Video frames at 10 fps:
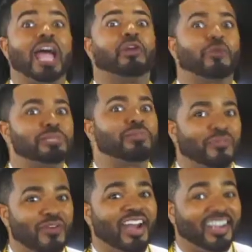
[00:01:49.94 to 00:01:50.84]
crispy
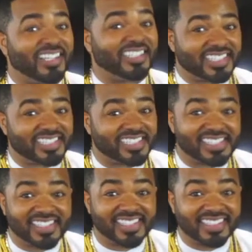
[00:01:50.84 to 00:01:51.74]
fried onions.
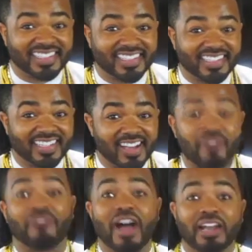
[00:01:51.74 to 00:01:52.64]

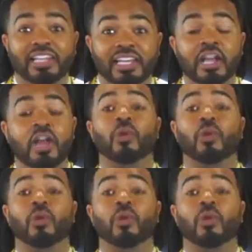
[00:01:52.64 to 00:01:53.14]
Finally, we're